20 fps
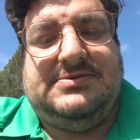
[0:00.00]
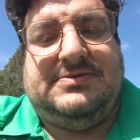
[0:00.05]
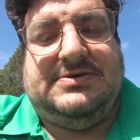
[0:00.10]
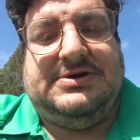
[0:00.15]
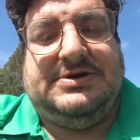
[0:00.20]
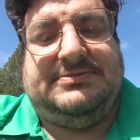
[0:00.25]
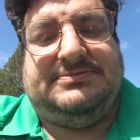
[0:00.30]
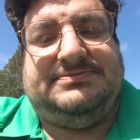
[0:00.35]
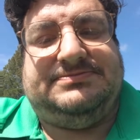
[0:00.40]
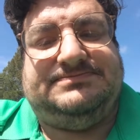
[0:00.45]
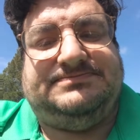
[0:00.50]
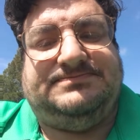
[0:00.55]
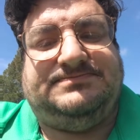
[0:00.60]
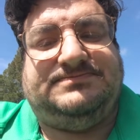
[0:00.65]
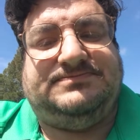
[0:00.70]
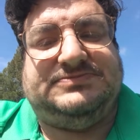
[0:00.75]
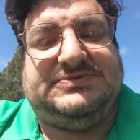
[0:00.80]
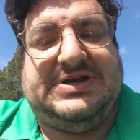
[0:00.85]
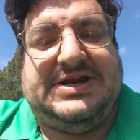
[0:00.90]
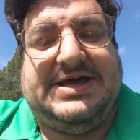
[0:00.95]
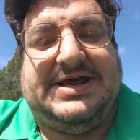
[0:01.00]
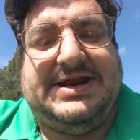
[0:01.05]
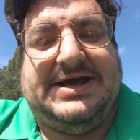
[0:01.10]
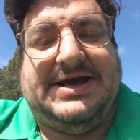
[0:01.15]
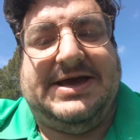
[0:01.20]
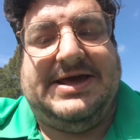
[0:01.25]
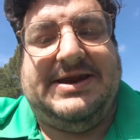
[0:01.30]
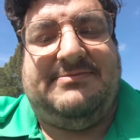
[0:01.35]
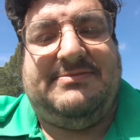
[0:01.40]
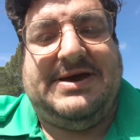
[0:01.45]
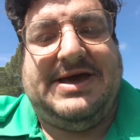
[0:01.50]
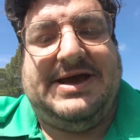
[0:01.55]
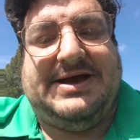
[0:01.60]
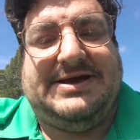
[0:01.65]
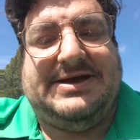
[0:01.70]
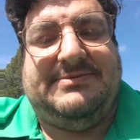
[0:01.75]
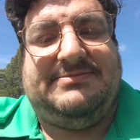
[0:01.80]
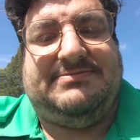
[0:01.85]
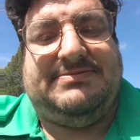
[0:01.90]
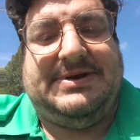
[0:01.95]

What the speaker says: Well, glad I got a backup